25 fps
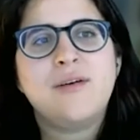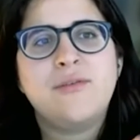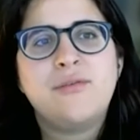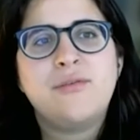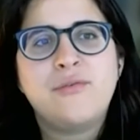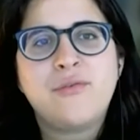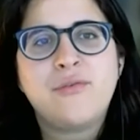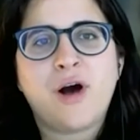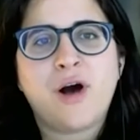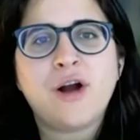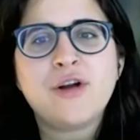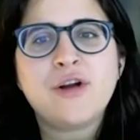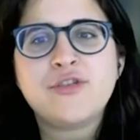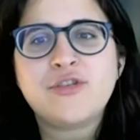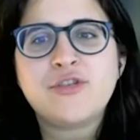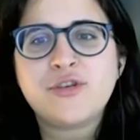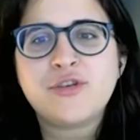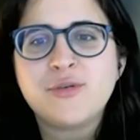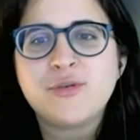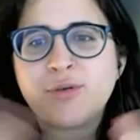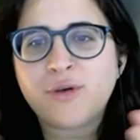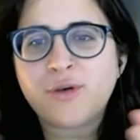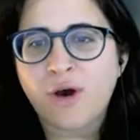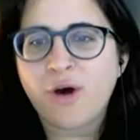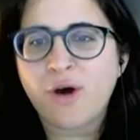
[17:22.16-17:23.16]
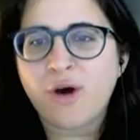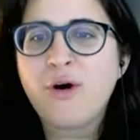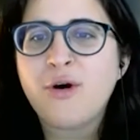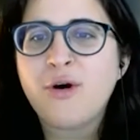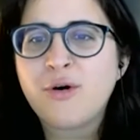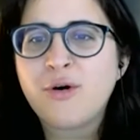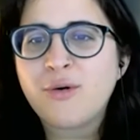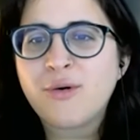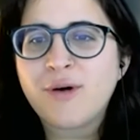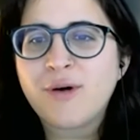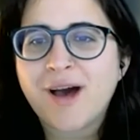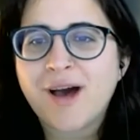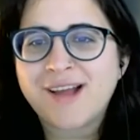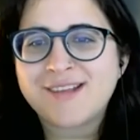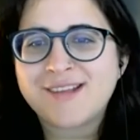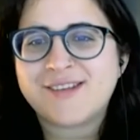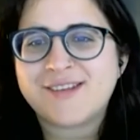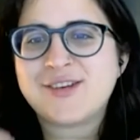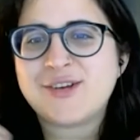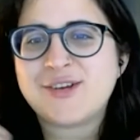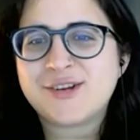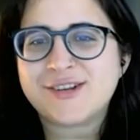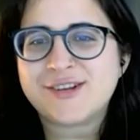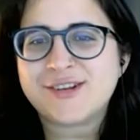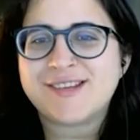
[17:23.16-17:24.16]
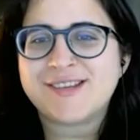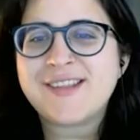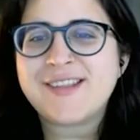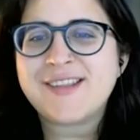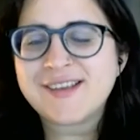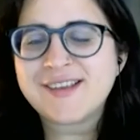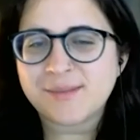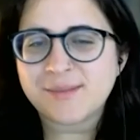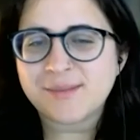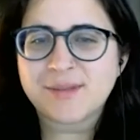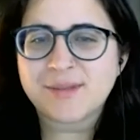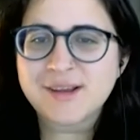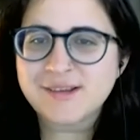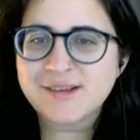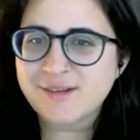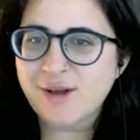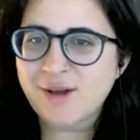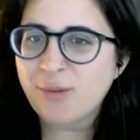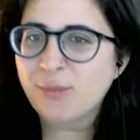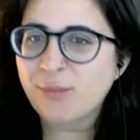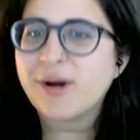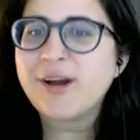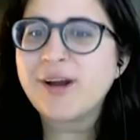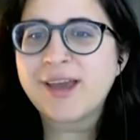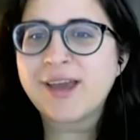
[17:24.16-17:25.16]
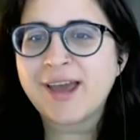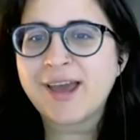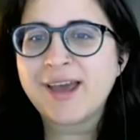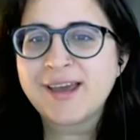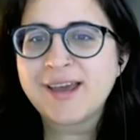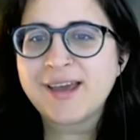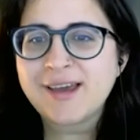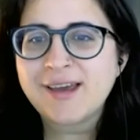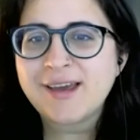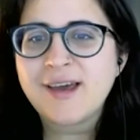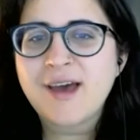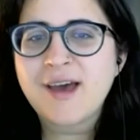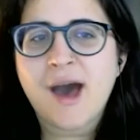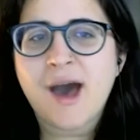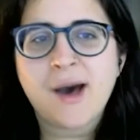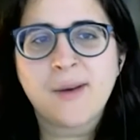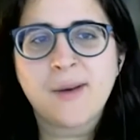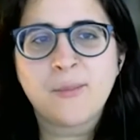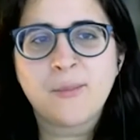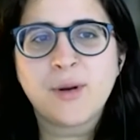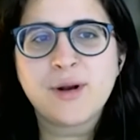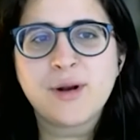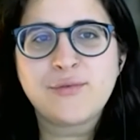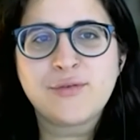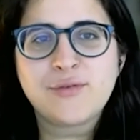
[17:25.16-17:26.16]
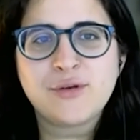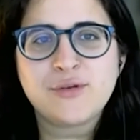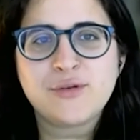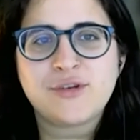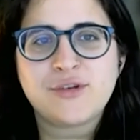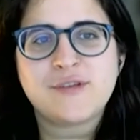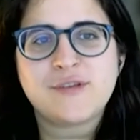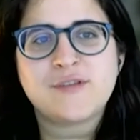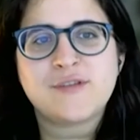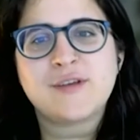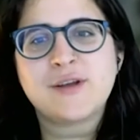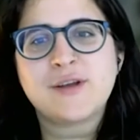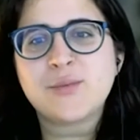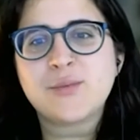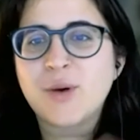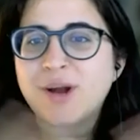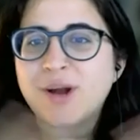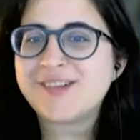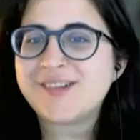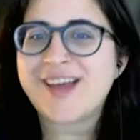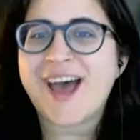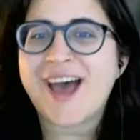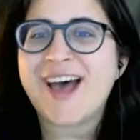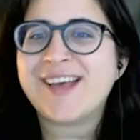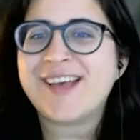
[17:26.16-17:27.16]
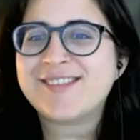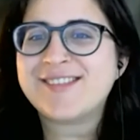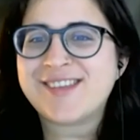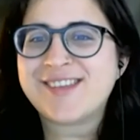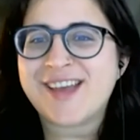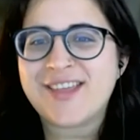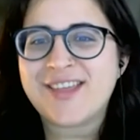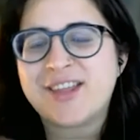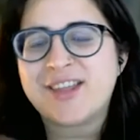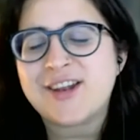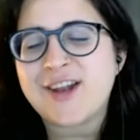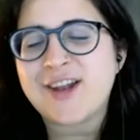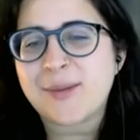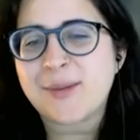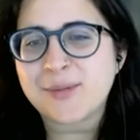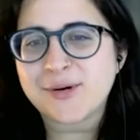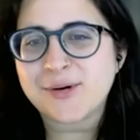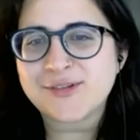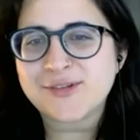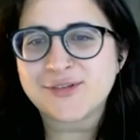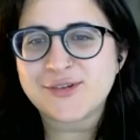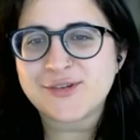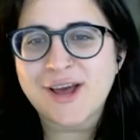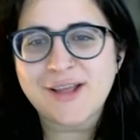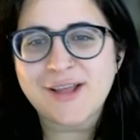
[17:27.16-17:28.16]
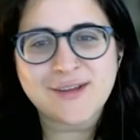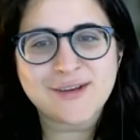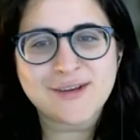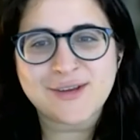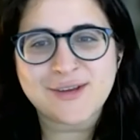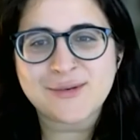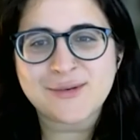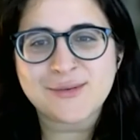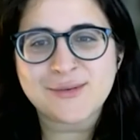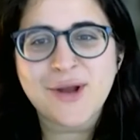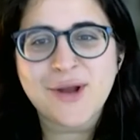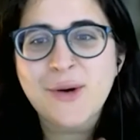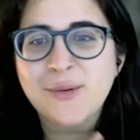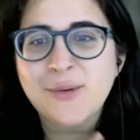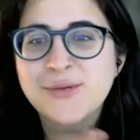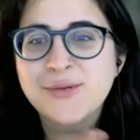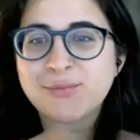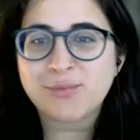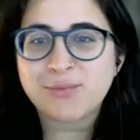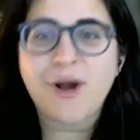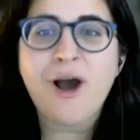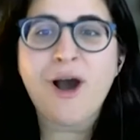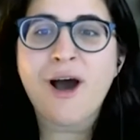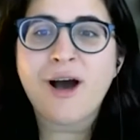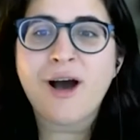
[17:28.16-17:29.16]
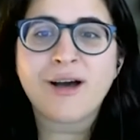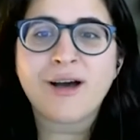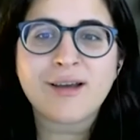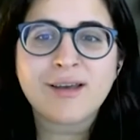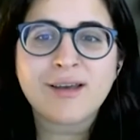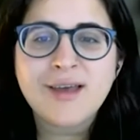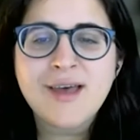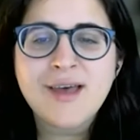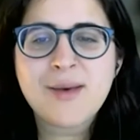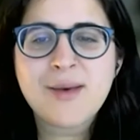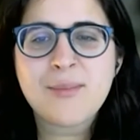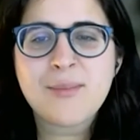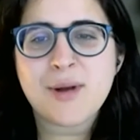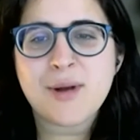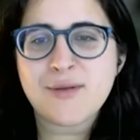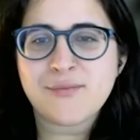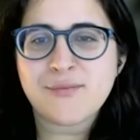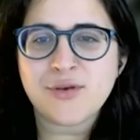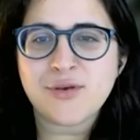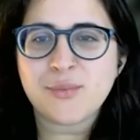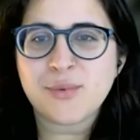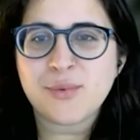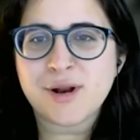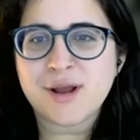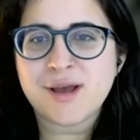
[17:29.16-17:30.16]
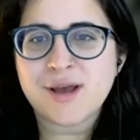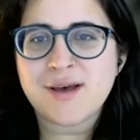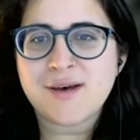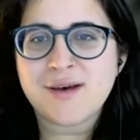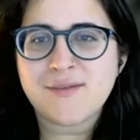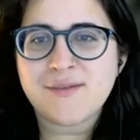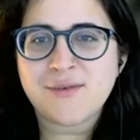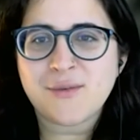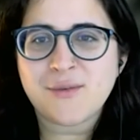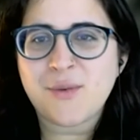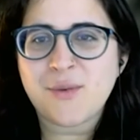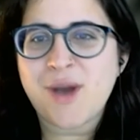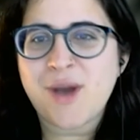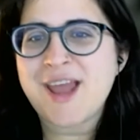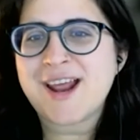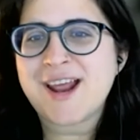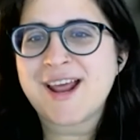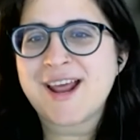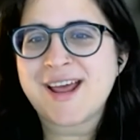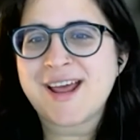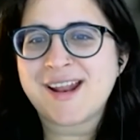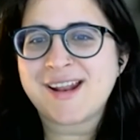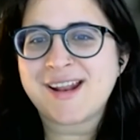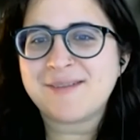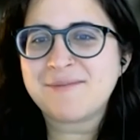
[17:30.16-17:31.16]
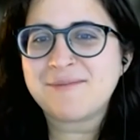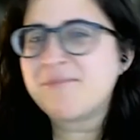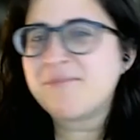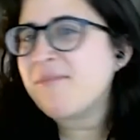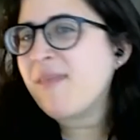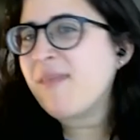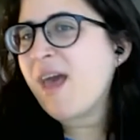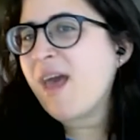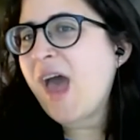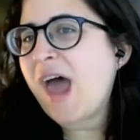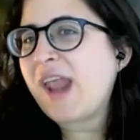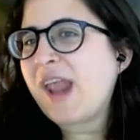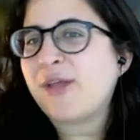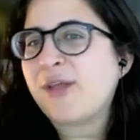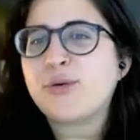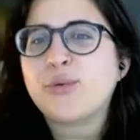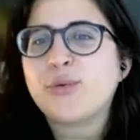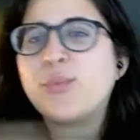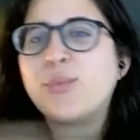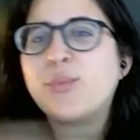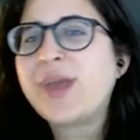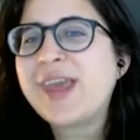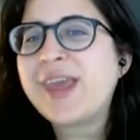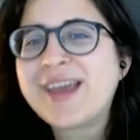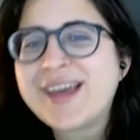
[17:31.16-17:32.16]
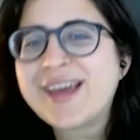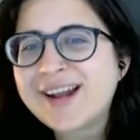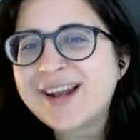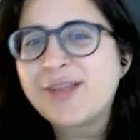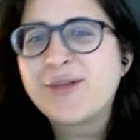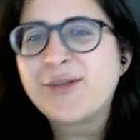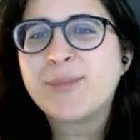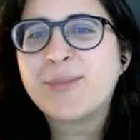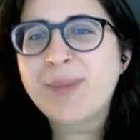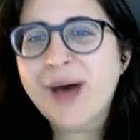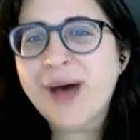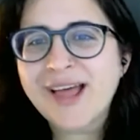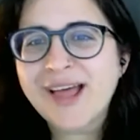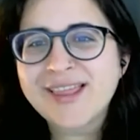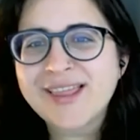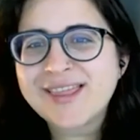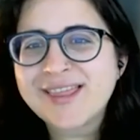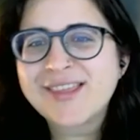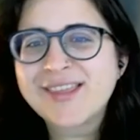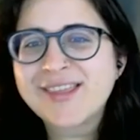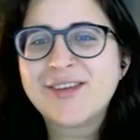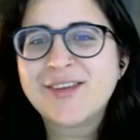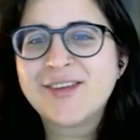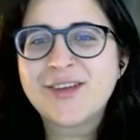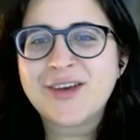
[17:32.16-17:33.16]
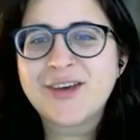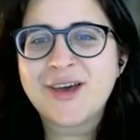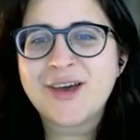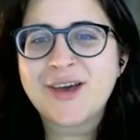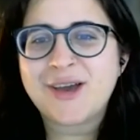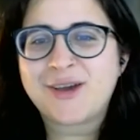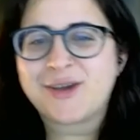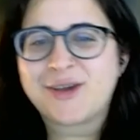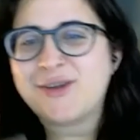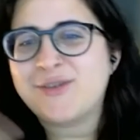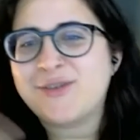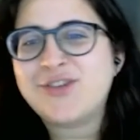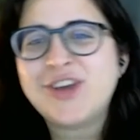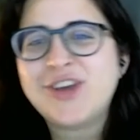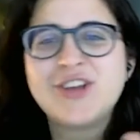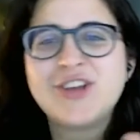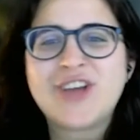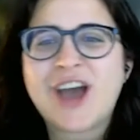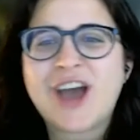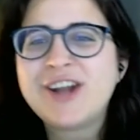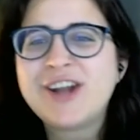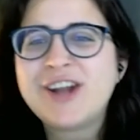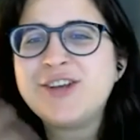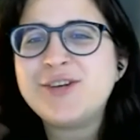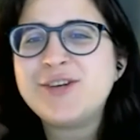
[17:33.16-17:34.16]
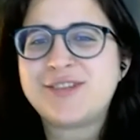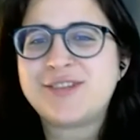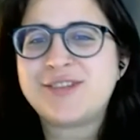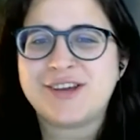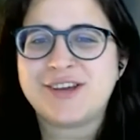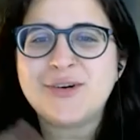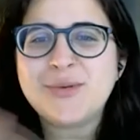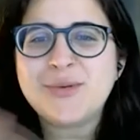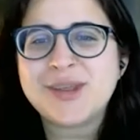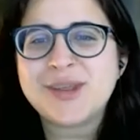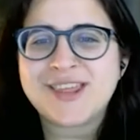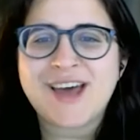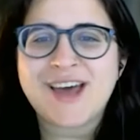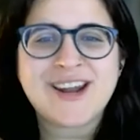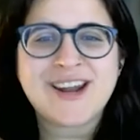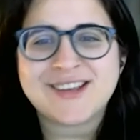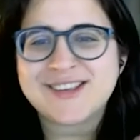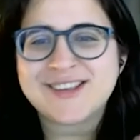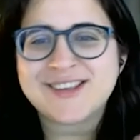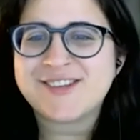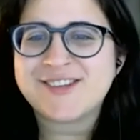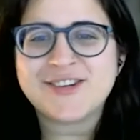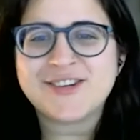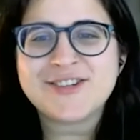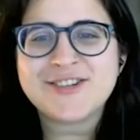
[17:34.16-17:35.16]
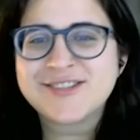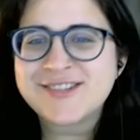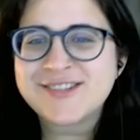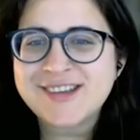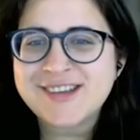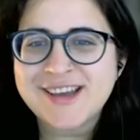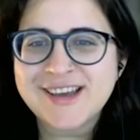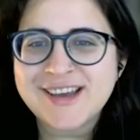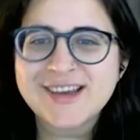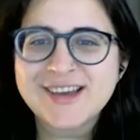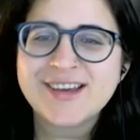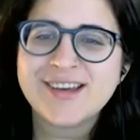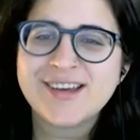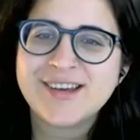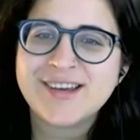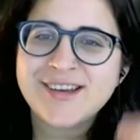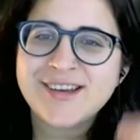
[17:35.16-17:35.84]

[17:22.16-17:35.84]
far do you go until you decide that something's not working? What if you just did one test and the numbers are telling you, no, it's wrong? But if you would have waited another week, another month, it could have changed. How do you deal with that uncertainty?